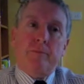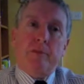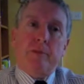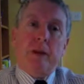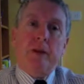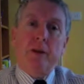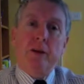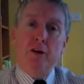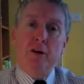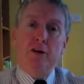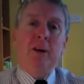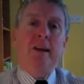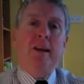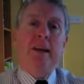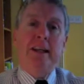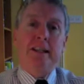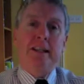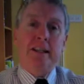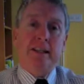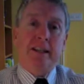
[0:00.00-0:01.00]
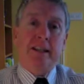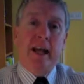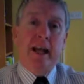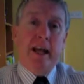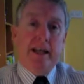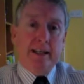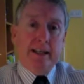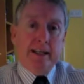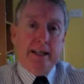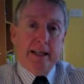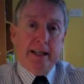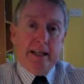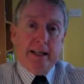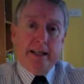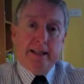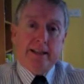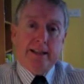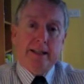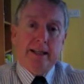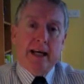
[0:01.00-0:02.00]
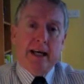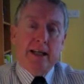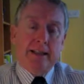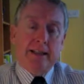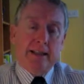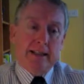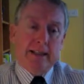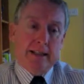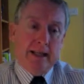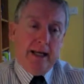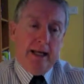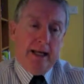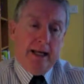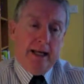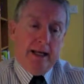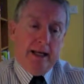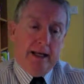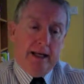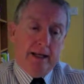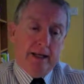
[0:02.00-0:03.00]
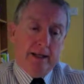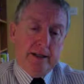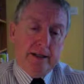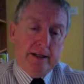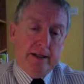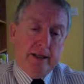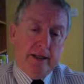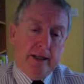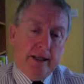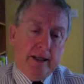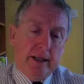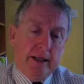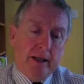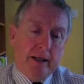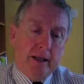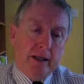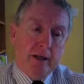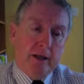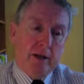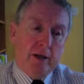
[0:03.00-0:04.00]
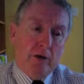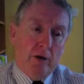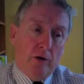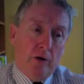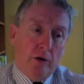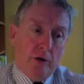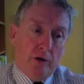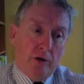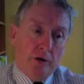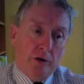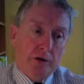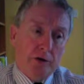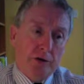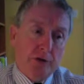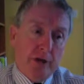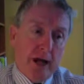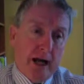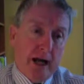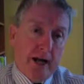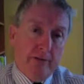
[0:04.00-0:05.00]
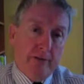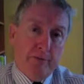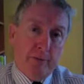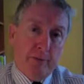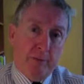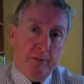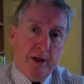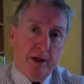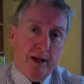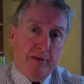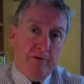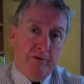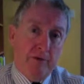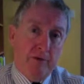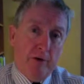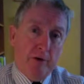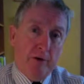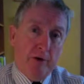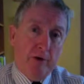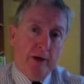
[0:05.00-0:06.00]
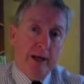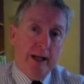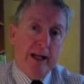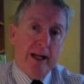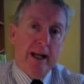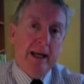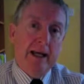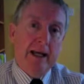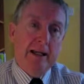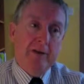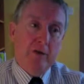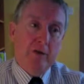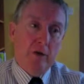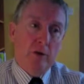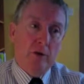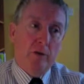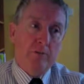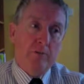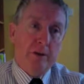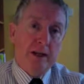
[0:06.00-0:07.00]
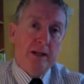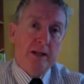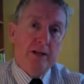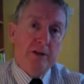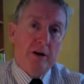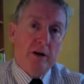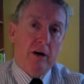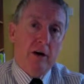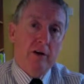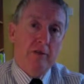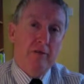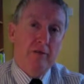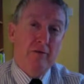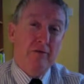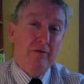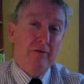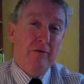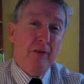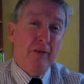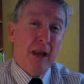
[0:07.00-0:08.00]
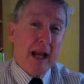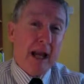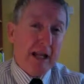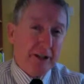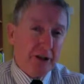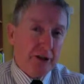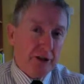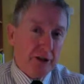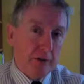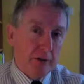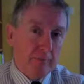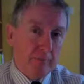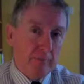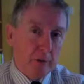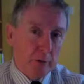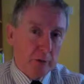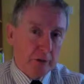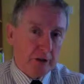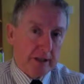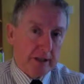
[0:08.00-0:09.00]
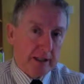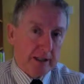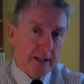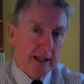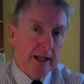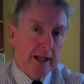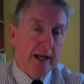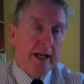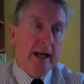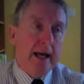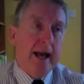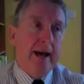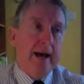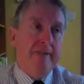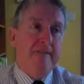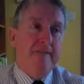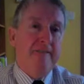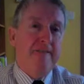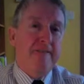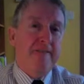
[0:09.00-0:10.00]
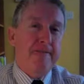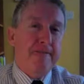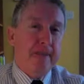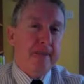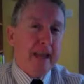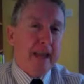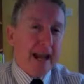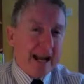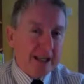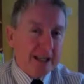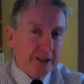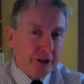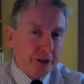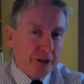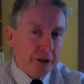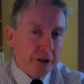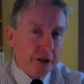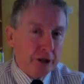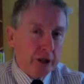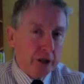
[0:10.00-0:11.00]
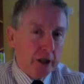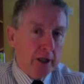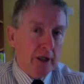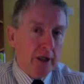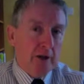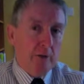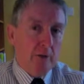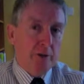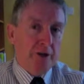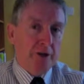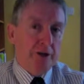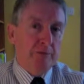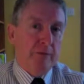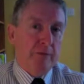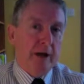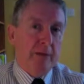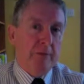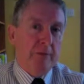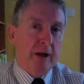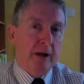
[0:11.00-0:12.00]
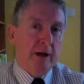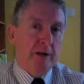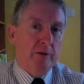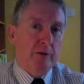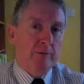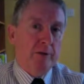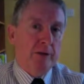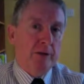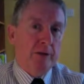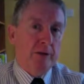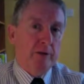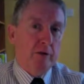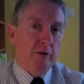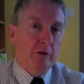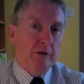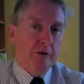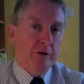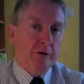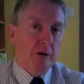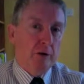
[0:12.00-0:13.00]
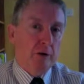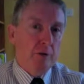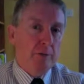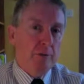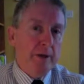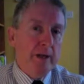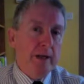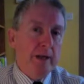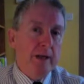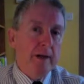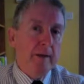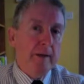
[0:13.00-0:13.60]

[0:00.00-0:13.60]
the other thing to say is that the course that I've prepared for you here is all based on Flash mostly, and Flash, which is made by a company called Adobe,